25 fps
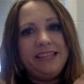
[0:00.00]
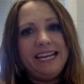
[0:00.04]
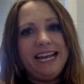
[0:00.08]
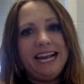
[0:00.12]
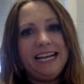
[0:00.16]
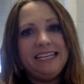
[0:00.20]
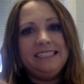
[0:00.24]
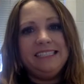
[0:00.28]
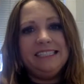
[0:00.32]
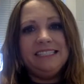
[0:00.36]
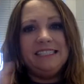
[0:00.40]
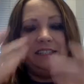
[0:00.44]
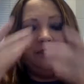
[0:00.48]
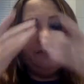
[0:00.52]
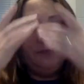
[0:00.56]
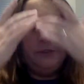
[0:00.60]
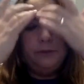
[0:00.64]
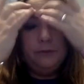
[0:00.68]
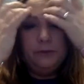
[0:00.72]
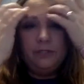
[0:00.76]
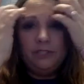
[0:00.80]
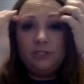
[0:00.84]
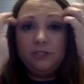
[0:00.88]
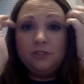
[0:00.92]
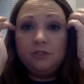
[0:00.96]
idea is if we
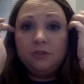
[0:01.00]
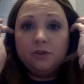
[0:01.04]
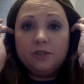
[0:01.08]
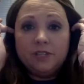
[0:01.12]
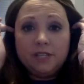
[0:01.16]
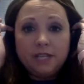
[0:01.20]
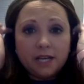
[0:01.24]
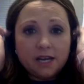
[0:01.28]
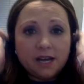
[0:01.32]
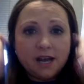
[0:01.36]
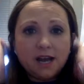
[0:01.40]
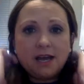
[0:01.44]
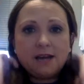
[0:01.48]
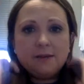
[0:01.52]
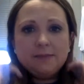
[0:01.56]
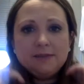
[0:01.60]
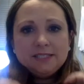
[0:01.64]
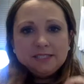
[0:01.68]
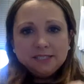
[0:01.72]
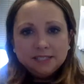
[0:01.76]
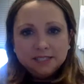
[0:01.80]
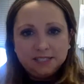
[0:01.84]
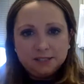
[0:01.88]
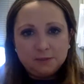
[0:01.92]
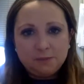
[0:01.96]
restore the economies
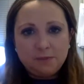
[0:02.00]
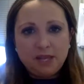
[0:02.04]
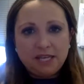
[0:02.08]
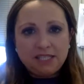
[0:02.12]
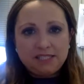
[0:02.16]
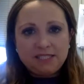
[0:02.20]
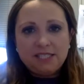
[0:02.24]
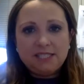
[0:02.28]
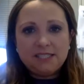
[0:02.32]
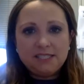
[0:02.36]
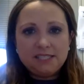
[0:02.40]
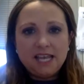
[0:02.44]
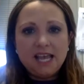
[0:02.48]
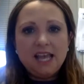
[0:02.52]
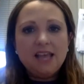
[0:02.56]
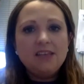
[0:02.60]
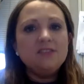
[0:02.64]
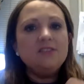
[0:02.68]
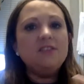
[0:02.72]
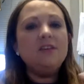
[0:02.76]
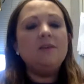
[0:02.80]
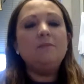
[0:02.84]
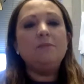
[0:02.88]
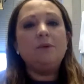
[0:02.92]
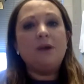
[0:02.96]
of these places,
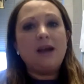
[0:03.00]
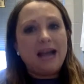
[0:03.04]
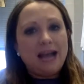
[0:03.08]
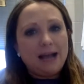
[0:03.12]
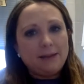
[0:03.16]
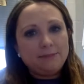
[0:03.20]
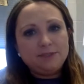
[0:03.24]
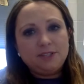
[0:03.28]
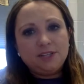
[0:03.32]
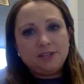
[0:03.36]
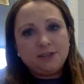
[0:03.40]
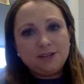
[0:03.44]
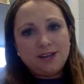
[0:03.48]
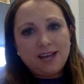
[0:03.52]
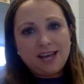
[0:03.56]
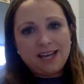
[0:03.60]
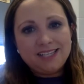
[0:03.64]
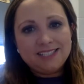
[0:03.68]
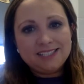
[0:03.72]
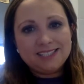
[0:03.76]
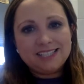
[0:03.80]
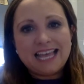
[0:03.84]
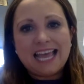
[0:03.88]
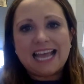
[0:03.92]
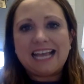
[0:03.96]
then perhaps they're
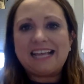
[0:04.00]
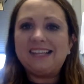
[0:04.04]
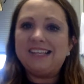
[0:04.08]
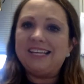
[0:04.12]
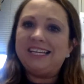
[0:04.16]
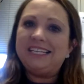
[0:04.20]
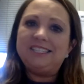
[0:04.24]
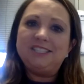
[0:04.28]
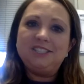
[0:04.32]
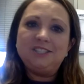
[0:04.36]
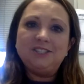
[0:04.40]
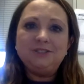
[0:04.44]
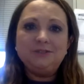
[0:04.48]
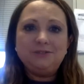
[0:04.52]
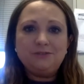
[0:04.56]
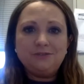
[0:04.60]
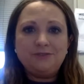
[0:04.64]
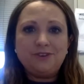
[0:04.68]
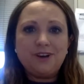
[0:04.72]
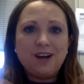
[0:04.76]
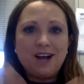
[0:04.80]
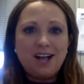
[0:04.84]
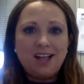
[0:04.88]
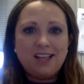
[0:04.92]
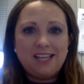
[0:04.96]
not as likely to
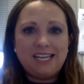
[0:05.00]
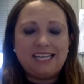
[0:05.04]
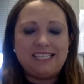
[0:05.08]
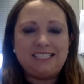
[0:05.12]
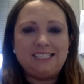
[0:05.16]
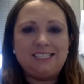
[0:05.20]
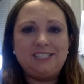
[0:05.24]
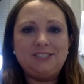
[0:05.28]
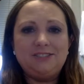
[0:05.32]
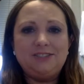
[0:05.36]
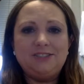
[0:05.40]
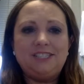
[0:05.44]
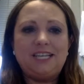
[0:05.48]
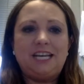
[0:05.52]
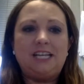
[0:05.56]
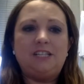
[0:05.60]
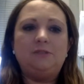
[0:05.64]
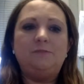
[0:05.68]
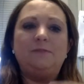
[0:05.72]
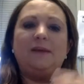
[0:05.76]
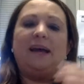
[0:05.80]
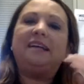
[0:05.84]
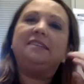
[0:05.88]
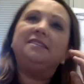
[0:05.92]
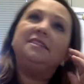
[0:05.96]
fall into
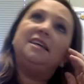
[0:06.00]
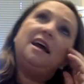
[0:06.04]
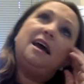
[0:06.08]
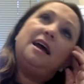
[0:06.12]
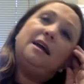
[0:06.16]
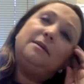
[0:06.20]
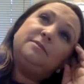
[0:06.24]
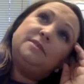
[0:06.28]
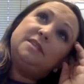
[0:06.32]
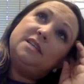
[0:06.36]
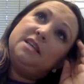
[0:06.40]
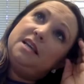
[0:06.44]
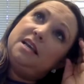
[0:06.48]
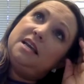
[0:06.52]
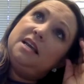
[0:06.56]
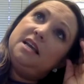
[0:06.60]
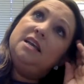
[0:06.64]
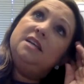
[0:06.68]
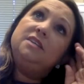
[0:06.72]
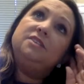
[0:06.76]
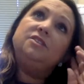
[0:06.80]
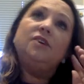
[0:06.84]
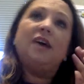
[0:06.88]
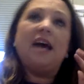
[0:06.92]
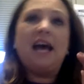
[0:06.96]
such bad times.
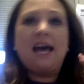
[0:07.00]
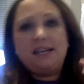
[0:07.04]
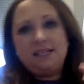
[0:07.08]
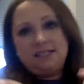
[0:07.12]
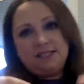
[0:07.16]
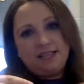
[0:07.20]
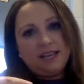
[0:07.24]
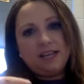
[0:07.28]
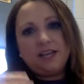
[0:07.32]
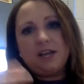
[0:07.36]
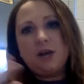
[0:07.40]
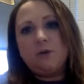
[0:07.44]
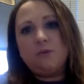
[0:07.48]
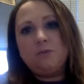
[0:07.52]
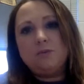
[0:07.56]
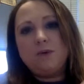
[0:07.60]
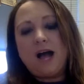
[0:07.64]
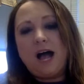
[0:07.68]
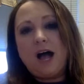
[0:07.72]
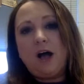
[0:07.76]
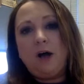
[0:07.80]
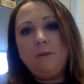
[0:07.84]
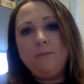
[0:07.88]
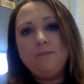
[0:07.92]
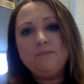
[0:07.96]
So, how does that go?
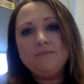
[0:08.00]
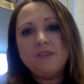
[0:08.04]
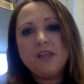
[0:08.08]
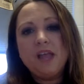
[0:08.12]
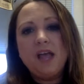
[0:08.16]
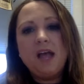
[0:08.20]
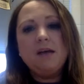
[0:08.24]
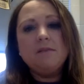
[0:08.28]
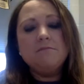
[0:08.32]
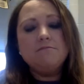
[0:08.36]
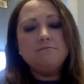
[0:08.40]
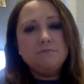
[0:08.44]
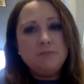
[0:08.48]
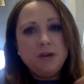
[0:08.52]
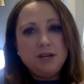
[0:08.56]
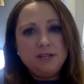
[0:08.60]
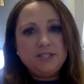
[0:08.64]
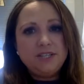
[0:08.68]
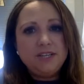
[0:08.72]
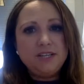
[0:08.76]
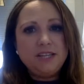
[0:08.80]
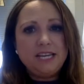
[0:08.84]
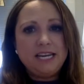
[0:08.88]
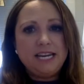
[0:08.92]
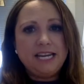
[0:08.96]
Well,
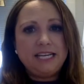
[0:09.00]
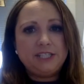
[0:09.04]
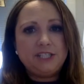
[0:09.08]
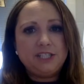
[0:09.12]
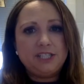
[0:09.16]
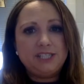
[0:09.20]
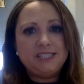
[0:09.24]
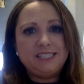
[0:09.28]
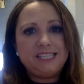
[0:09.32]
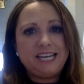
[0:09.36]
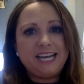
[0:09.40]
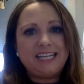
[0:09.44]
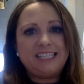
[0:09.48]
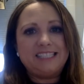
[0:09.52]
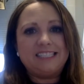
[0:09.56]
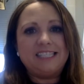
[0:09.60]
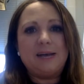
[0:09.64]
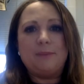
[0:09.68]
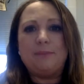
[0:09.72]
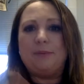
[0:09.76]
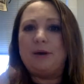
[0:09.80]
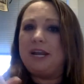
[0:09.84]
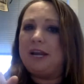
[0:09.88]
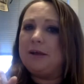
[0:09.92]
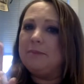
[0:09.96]
most of the nations take
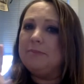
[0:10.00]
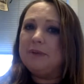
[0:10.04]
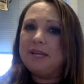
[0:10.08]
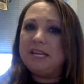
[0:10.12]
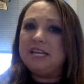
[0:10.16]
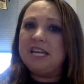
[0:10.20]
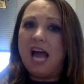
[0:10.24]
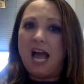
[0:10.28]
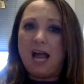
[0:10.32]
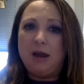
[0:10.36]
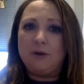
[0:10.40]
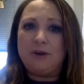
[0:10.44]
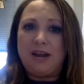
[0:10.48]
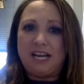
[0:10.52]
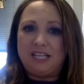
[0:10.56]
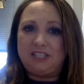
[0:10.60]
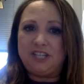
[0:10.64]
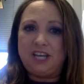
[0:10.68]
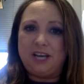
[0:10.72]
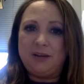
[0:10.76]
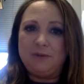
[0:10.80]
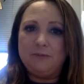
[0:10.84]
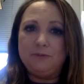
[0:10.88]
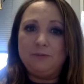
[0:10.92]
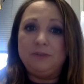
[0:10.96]
us up on it, but not
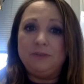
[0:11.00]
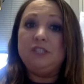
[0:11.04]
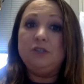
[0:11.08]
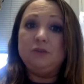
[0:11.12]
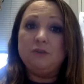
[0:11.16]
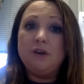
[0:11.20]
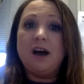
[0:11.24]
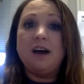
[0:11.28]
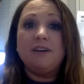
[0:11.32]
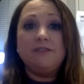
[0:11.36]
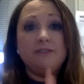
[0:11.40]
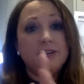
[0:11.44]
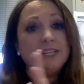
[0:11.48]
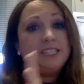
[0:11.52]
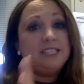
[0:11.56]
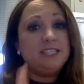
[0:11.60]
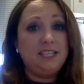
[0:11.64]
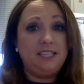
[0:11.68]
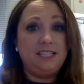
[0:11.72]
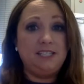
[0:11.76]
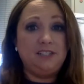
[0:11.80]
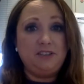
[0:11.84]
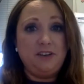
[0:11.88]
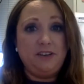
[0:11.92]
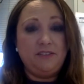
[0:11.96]
Russia. We do offer it
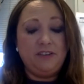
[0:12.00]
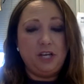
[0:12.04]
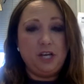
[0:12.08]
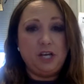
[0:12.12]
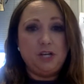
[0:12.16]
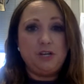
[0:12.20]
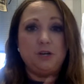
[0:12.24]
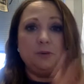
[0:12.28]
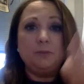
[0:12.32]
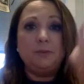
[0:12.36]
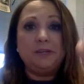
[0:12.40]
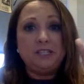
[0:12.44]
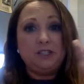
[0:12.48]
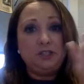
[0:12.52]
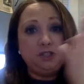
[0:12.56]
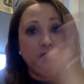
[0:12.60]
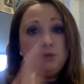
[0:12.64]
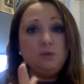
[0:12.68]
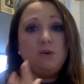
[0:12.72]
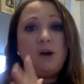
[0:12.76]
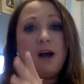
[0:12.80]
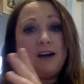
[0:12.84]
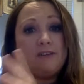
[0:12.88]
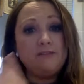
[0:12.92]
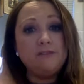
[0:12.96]
to the Soviet Union. We do
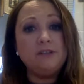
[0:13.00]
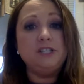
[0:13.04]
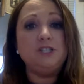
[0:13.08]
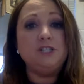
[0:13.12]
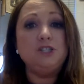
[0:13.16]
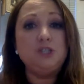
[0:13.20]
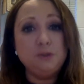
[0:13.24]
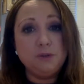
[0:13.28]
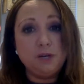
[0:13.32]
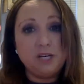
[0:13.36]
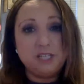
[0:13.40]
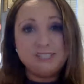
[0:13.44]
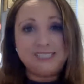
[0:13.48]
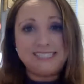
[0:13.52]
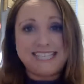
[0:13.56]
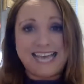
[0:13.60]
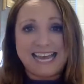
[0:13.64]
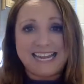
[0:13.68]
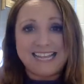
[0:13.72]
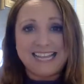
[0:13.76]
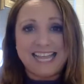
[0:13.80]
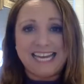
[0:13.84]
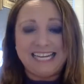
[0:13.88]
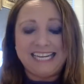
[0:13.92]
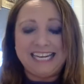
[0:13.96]
offer it to her
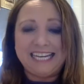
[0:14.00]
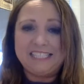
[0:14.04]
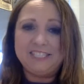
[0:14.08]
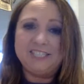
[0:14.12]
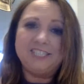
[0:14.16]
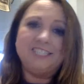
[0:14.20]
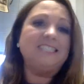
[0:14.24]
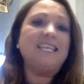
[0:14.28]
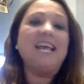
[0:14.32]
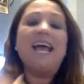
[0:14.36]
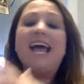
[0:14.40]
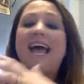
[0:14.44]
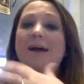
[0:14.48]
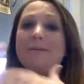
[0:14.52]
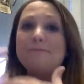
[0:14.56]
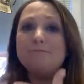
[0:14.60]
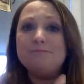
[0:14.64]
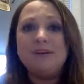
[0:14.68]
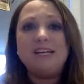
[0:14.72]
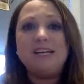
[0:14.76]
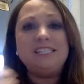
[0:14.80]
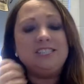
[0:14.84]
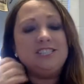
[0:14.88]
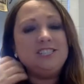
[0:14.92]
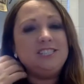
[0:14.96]
satellite nations,
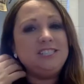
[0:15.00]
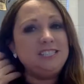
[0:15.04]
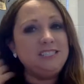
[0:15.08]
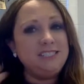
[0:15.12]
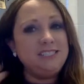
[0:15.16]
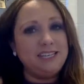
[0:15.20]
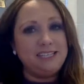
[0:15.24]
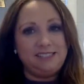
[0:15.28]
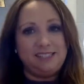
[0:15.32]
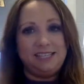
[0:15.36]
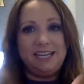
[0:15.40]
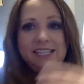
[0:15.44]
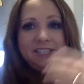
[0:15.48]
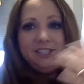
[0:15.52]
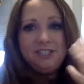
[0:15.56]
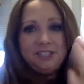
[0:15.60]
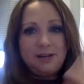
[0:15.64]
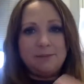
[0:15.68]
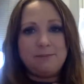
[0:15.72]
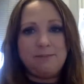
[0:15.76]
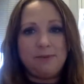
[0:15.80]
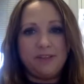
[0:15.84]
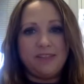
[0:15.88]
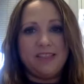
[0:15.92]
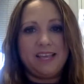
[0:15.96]
but she does not
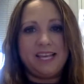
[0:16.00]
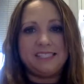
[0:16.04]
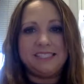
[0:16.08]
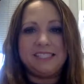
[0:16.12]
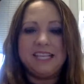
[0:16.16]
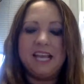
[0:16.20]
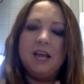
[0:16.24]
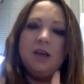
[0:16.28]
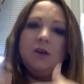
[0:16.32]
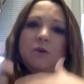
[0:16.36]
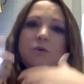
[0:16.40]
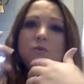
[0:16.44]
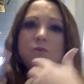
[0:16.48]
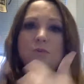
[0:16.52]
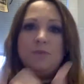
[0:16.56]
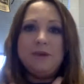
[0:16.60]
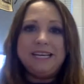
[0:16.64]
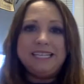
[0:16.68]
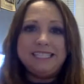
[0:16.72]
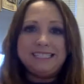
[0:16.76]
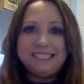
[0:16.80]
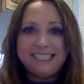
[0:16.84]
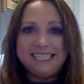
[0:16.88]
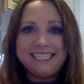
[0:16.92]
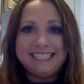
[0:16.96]
jump on this.
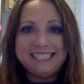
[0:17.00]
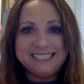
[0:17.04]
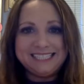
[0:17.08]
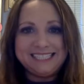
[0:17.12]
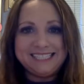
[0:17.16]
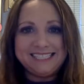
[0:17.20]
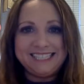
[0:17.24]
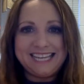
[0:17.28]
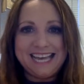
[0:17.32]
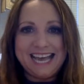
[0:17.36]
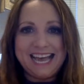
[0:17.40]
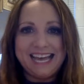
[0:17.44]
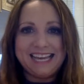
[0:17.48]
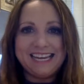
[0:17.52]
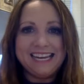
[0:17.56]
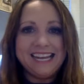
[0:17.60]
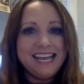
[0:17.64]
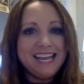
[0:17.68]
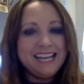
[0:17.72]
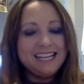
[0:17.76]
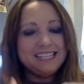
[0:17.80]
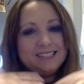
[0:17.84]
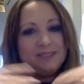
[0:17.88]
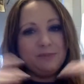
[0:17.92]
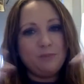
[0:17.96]
We see instead
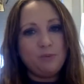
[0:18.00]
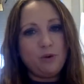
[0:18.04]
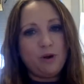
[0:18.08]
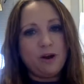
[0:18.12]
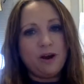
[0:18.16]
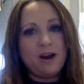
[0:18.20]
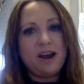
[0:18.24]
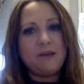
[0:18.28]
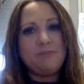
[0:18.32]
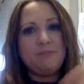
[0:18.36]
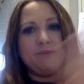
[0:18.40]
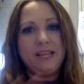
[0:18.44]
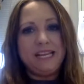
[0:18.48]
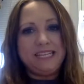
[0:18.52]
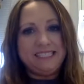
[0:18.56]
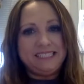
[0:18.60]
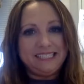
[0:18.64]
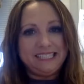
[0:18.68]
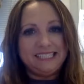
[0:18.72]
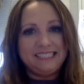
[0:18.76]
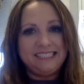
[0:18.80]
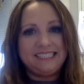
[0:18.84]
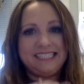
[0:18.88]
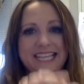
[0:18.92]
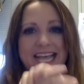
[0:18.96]
it's more
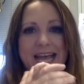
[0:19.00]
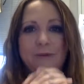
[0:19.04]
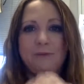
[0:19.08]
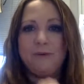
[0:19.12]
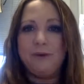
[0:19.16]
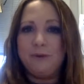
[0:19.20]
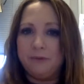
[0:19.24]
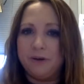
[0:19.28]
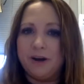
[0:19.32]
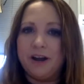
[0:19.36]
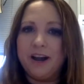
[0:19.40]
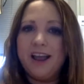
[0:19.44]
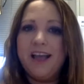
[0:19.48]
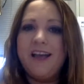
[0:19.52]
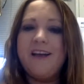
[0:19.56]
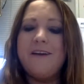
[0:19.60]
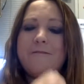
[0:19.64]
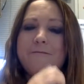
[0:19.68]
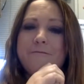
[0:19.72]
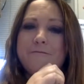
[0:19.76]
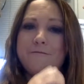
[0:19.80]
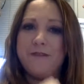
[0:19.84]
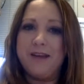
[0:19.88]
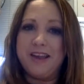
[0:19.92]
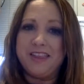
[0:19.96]
places that we were
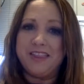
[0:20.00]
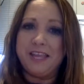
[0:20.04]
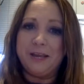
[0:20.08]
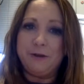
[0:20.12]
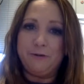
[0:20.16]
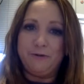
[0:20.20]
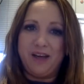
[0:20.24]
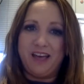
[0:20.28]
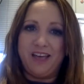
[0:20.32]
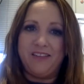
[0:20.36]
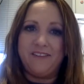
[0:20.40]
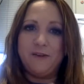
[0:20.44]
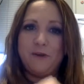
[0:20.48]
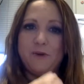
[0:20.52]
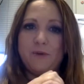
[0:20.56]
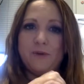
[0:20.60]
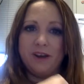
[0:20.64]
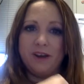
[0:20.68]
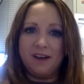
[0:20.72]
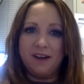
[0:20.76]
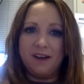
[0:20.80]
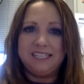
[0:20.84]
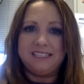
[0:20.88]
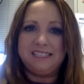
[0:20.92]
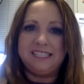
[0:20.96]
friendly with who
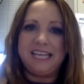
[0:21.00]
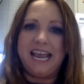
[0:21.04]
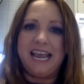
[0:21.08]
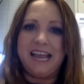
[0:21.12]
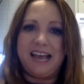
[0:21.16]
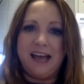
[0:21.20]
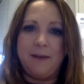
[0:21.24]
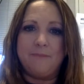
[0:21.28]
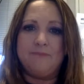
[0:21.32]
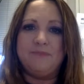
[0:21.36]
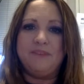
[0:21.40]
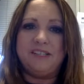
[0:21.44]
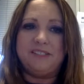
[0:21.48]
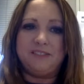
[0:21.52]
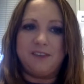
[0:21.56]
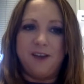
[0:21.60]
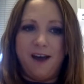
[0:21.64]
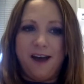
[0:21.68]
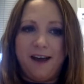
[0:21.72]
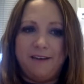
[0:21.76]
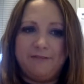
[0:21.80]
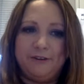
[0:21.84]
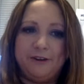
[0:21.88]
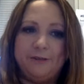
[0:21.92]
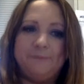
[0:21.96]
are going to take up this
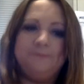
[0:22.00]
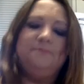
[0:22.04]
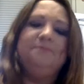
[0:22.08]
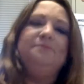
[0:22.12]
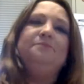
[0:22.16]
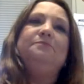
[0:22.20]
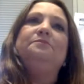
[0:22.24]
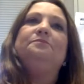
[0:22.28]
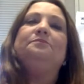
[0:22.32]
offer.